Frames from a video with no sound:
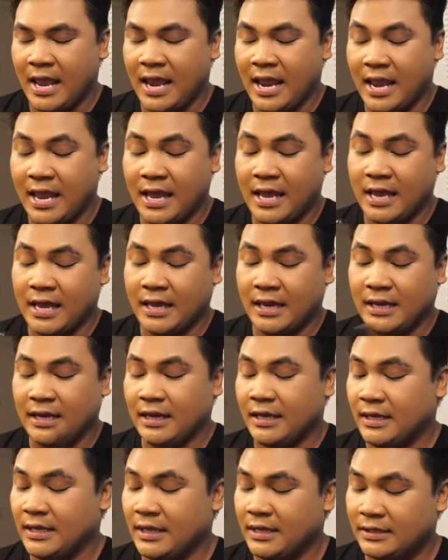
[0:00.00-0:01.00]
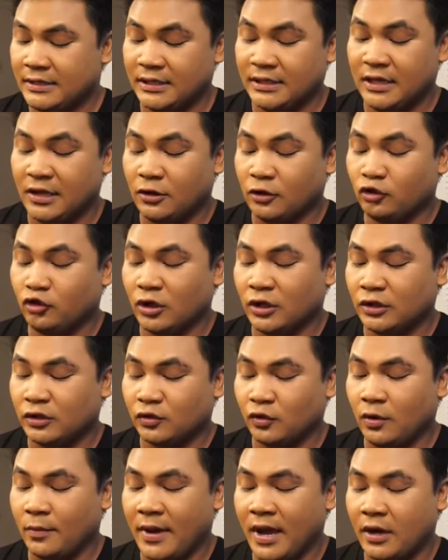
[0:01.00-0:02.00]
and it's another
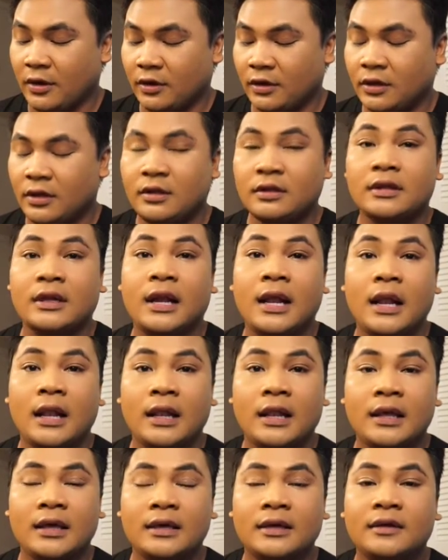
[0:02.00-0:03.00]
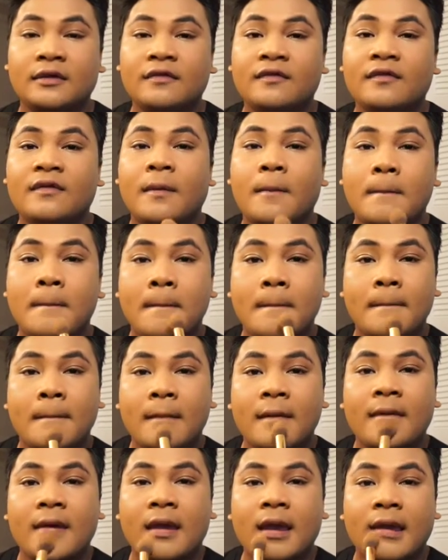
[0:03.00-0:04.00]
drugstore powder that I love.
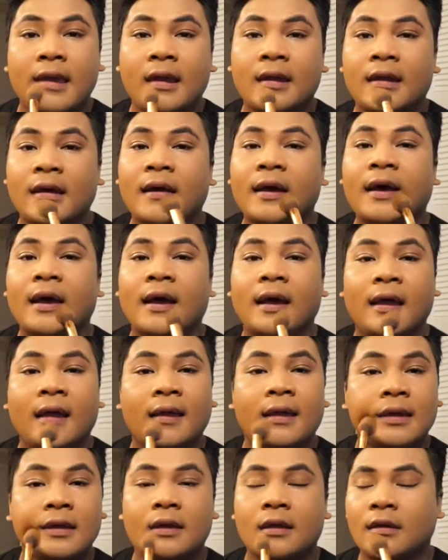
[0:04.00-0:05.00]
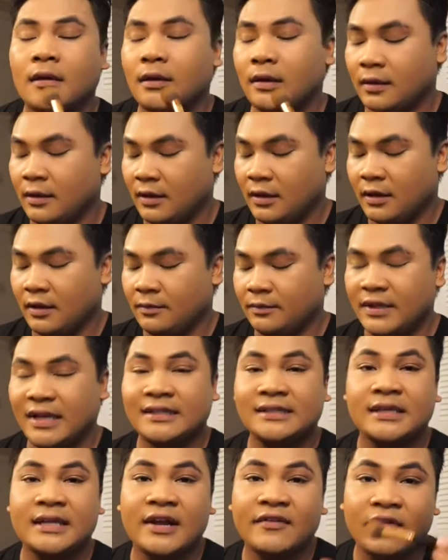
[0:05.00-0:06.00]
And I
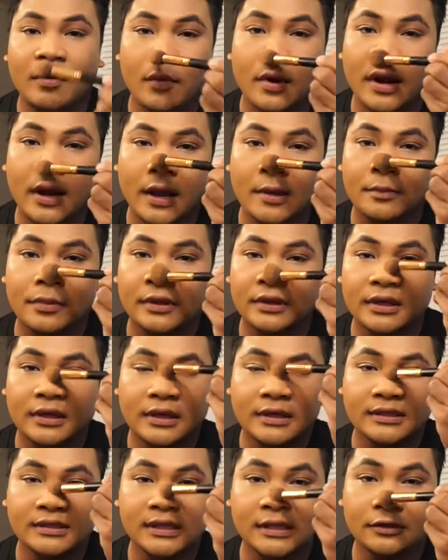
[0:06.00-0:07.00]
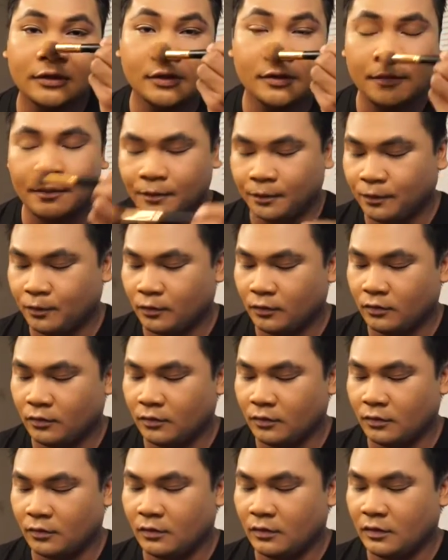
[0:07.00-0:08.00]
place it everywhere. I put the concealer,
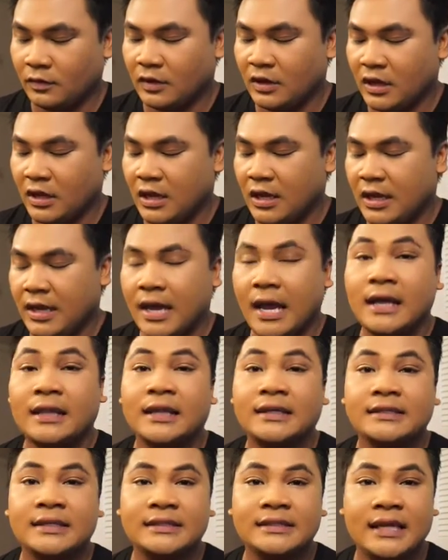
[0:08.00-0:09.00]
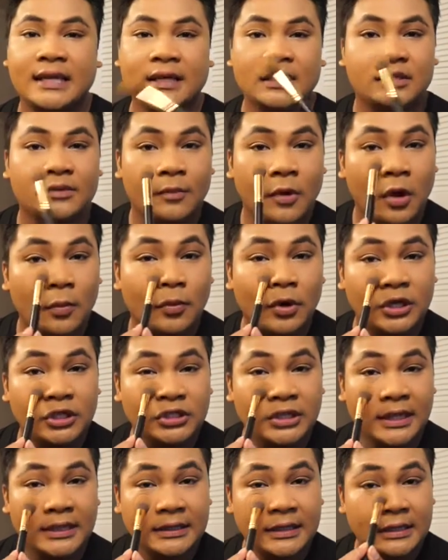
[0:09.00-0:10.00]
I like to take a small
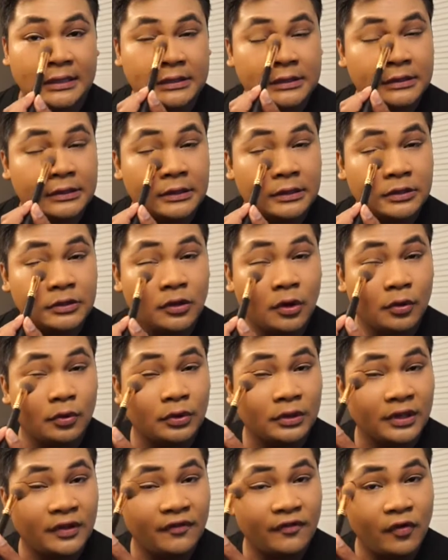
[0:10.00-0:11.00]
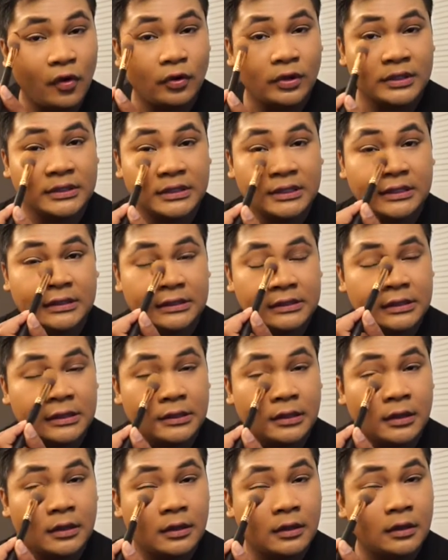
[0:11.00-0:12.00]
brush like this so it really focuses
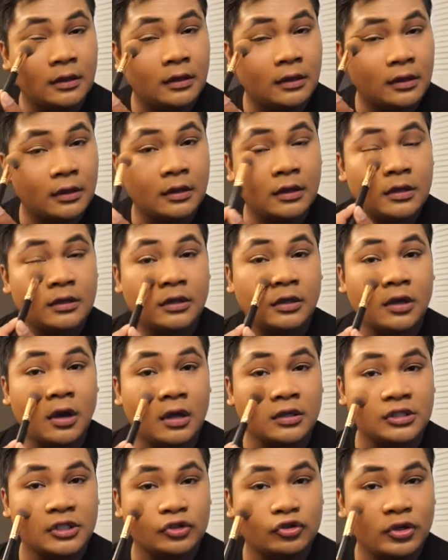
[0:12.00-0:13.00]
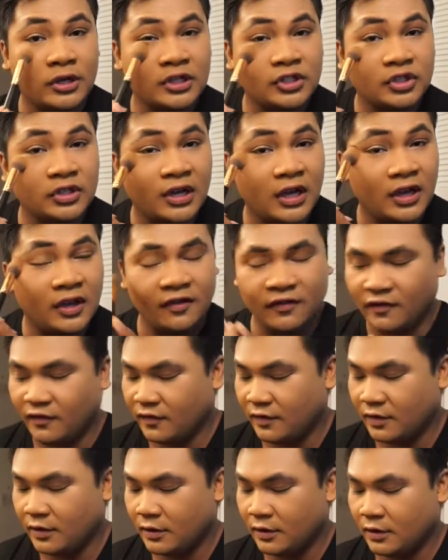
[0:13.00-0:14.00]
the concentration of
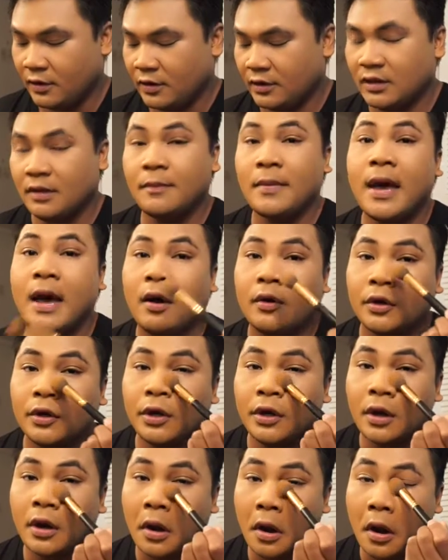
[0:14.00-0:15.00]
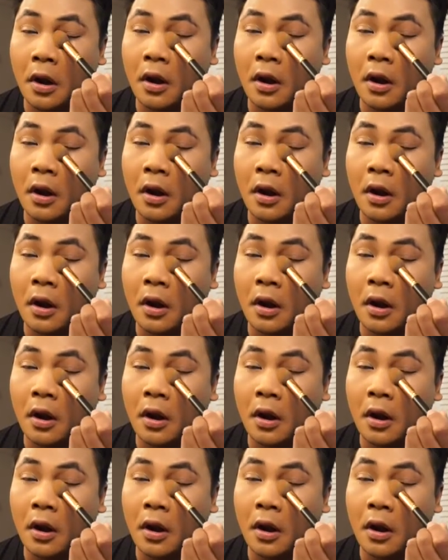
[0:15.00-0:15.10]
the powder.